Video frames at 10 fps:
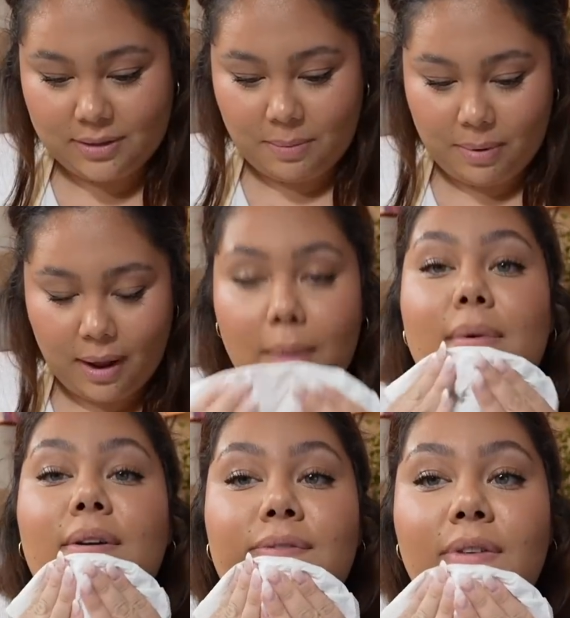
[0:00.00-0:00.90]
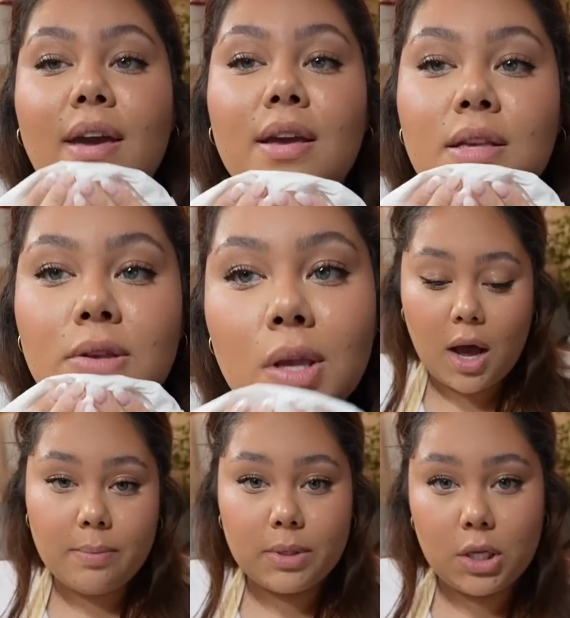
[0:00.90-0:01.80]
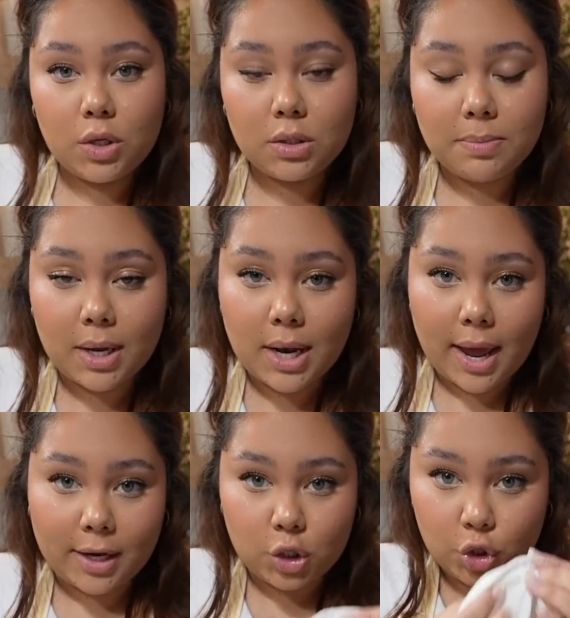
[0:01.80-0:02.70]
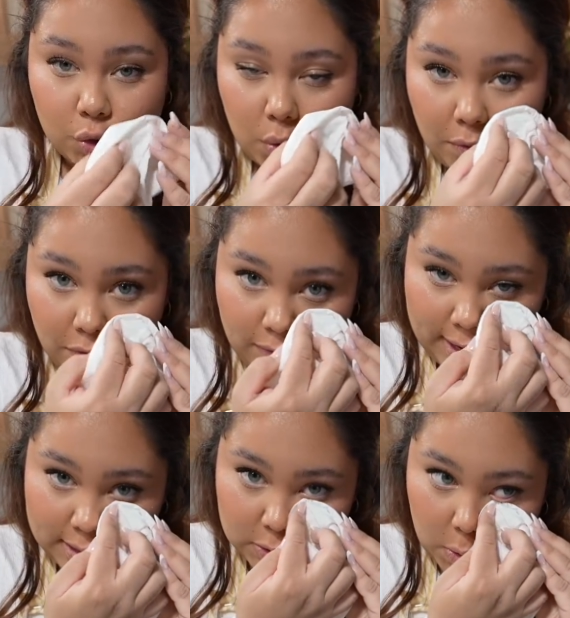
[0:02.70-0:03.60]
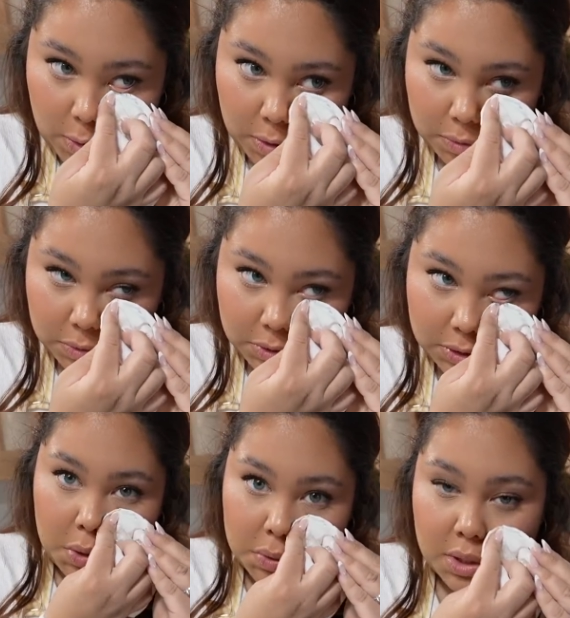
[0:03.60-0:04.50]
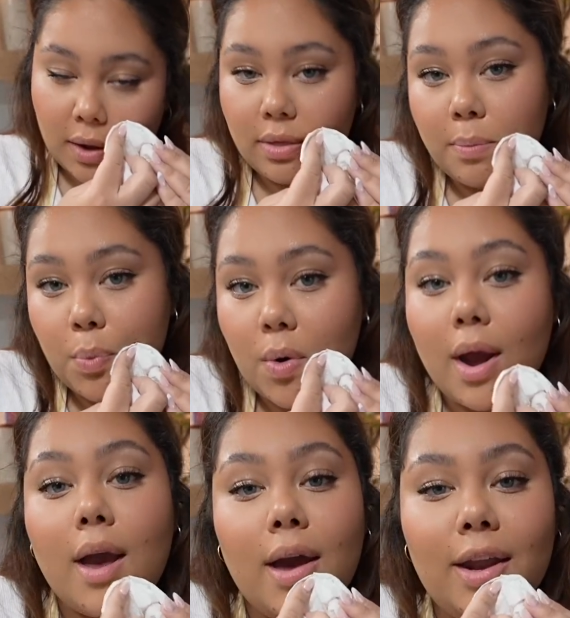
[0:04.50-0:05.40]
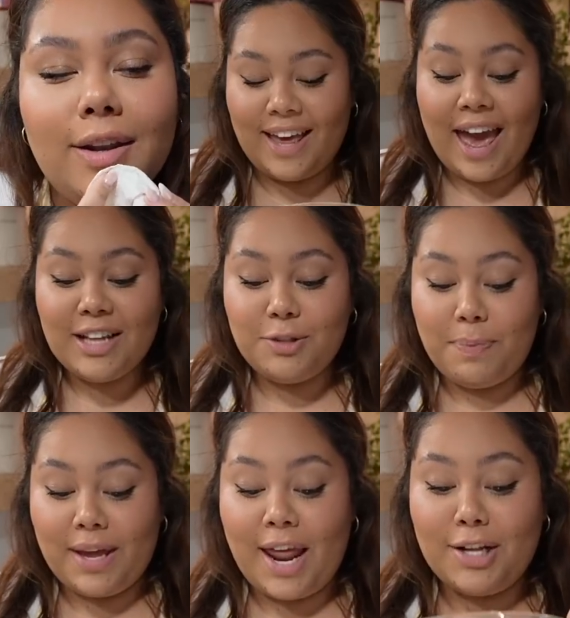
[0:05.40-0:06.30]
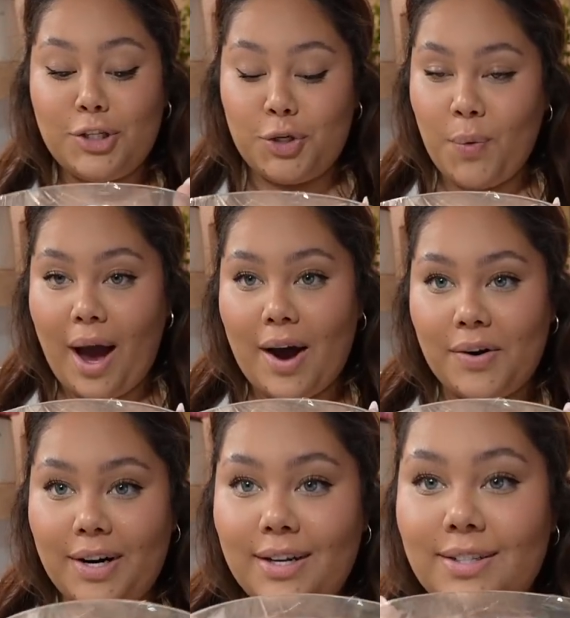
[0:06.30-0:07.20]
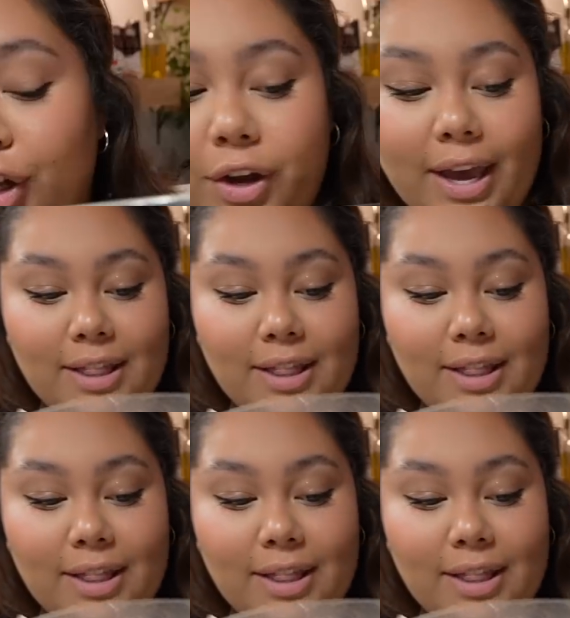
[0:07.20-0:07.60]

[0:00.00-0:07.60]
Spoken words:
to block my face. I'm gonna use my natural face oils use on the bread. It has been 2 hours. Look at